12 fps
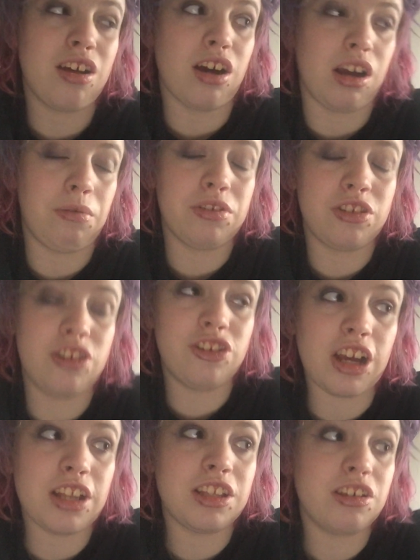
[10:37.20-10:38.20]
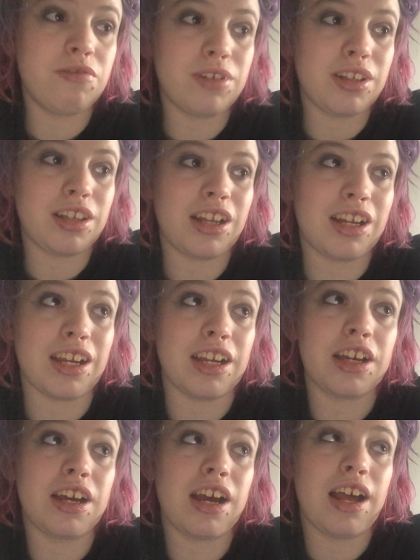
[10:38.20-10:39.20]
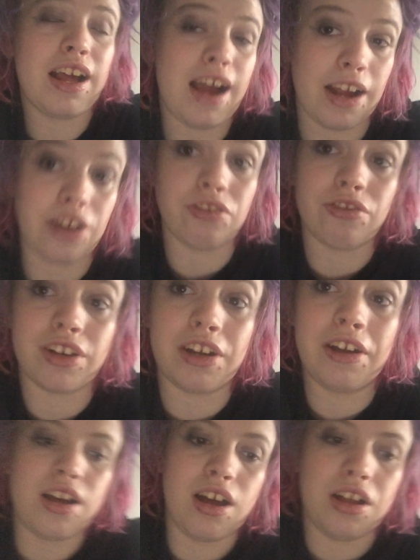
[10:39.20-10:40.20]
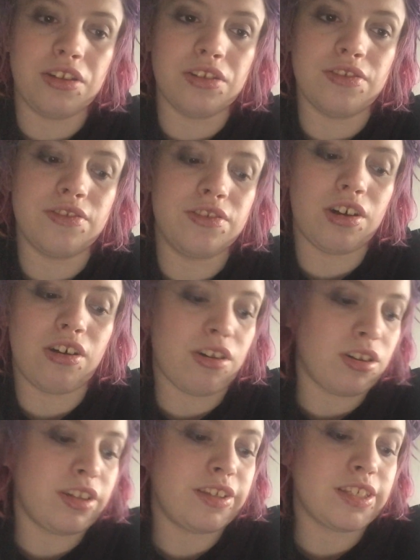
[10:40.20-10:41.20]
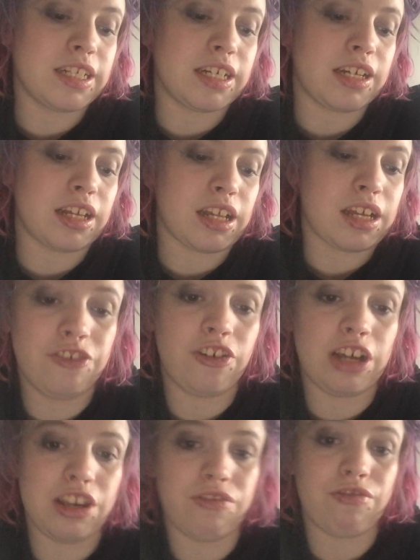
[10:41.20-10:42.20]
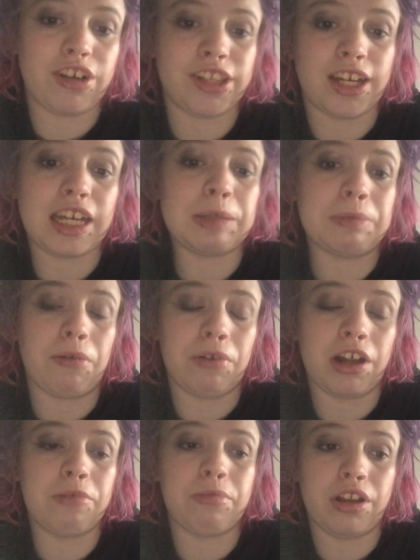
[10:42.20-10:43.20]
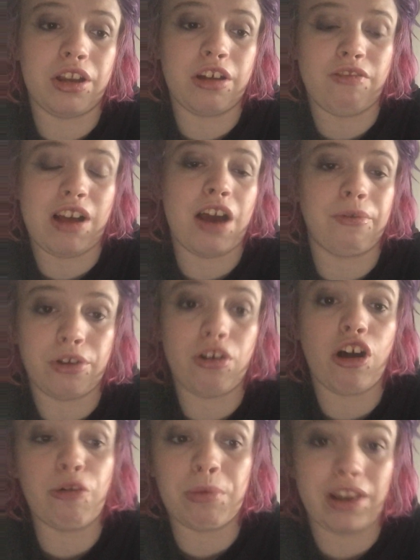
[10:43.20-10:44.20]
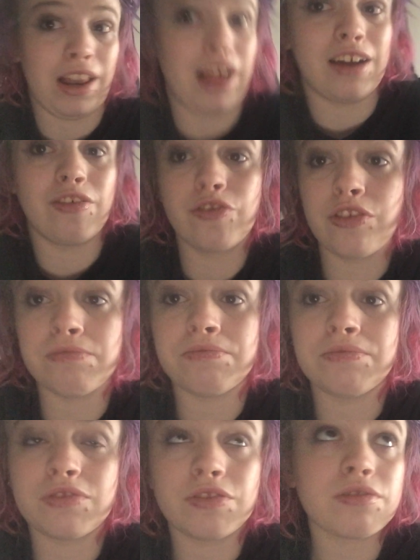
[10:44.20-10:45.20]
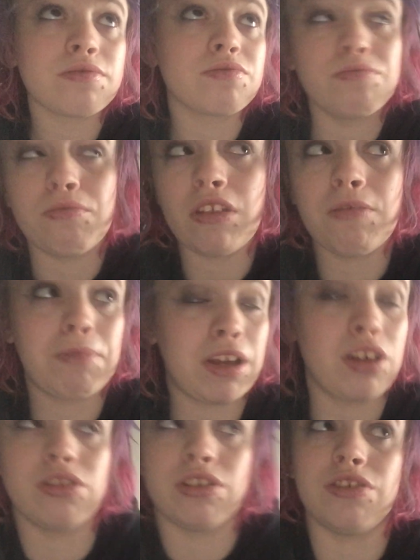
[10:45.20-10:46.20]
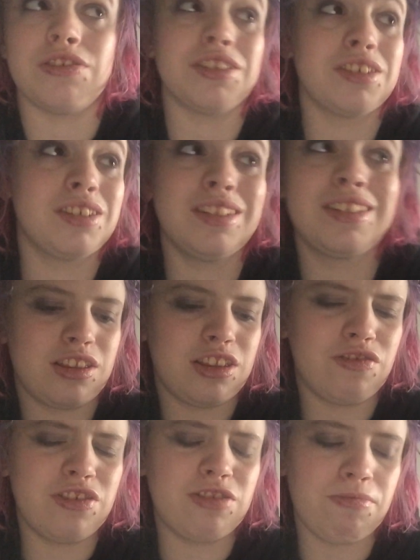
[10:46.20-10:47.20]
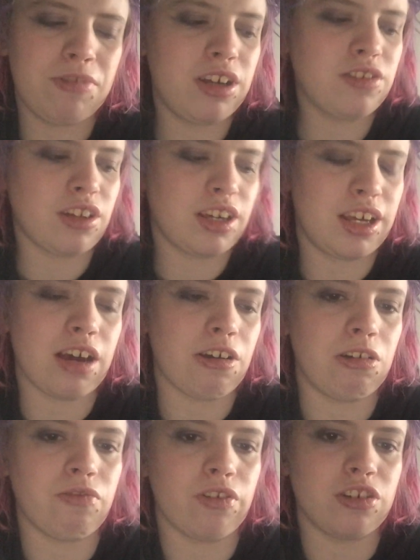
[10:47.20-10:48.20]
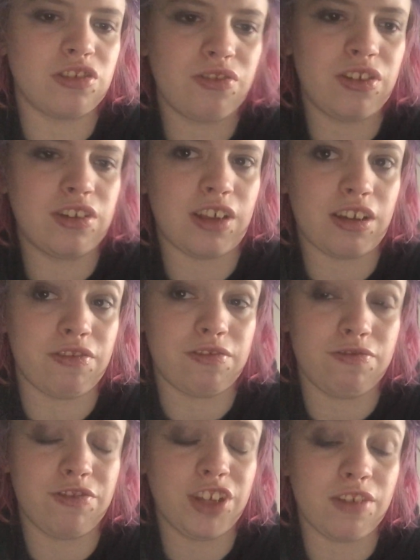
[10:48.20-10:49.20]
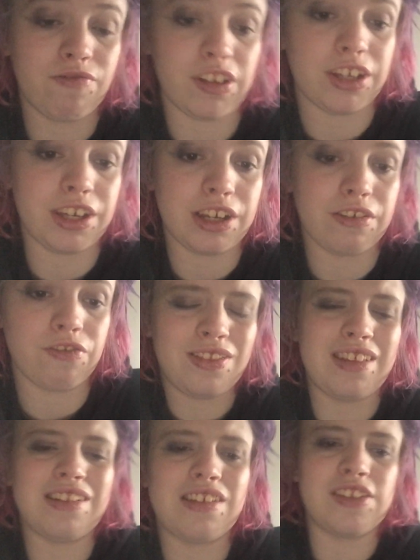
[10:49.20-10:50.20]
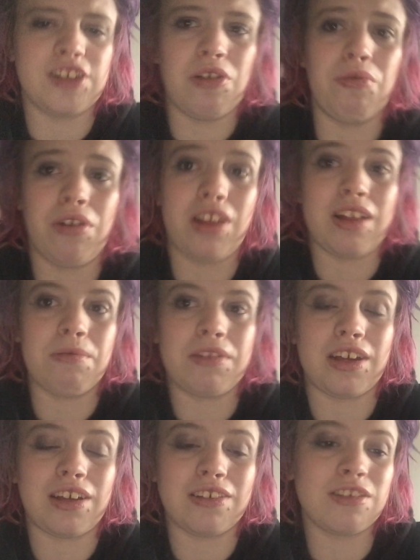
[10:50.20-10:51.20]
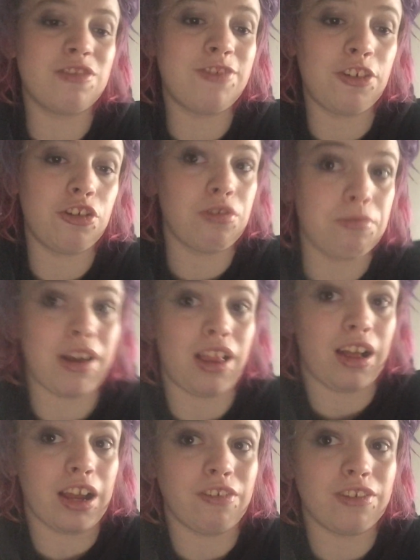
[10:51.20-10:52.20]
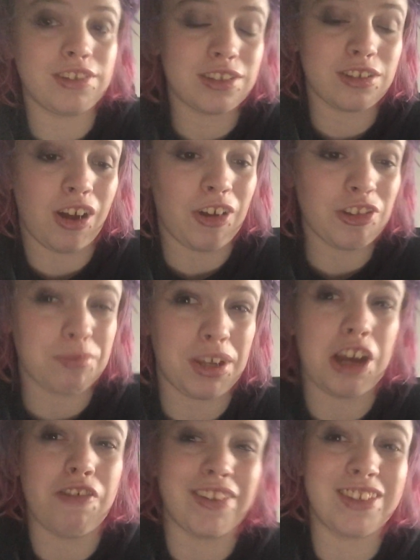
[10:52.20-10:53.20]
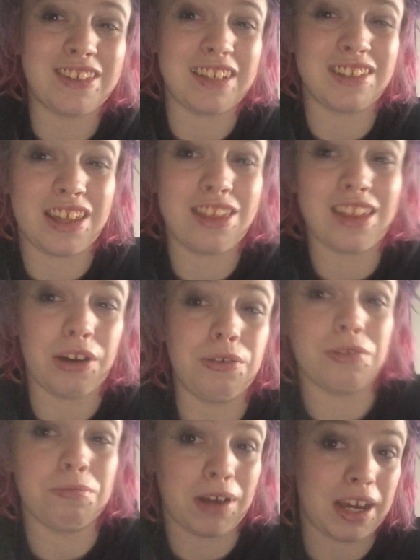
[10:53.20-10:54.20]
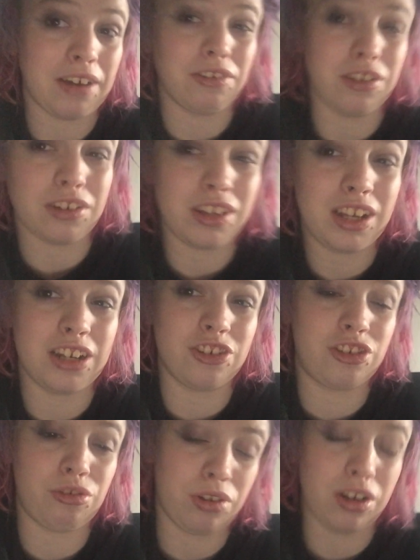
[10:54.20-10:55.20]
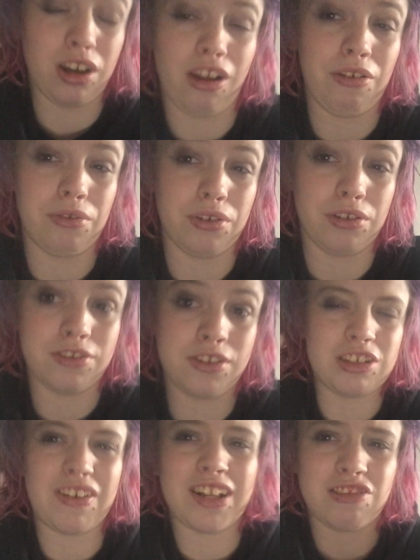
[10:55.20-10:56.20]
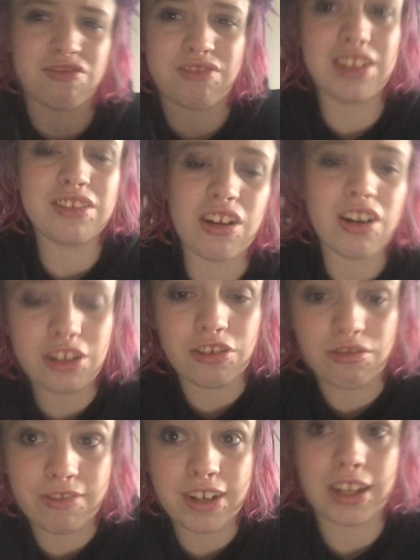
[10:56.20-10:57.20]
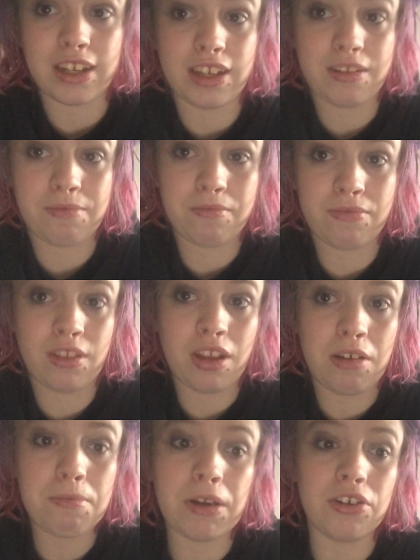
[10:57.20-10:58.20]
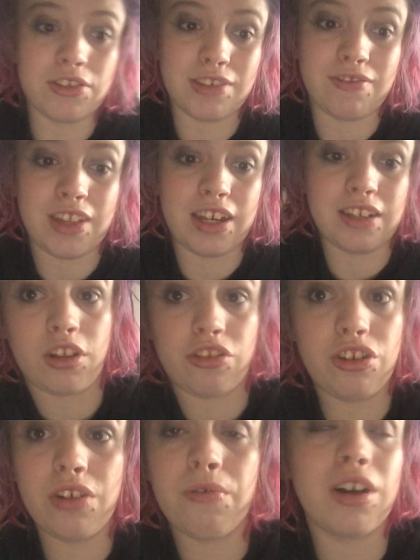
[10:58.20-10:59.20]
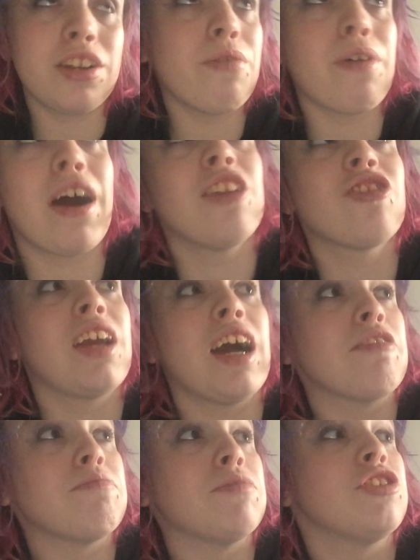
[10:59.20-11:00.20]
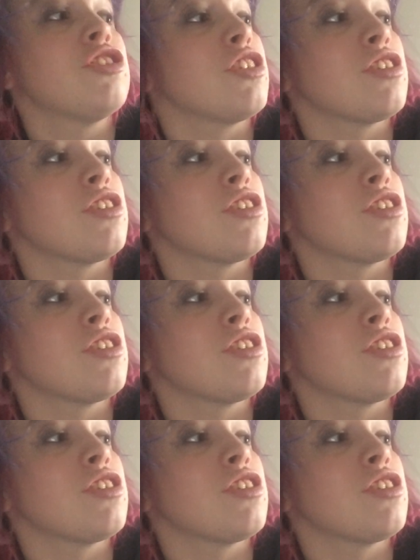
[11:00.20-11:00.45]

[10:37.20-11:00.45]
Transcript: I was genuinely angry. And honestly, if I had read that email when I'd finished that, I would have got up and left. Because there are some things I can get over, some things I can forgive. This is not one of them things. This fucked with my life. This has cost me over £60,000 in student loans because I've had to restart a degree because of this. Do you know what? I don't actually have much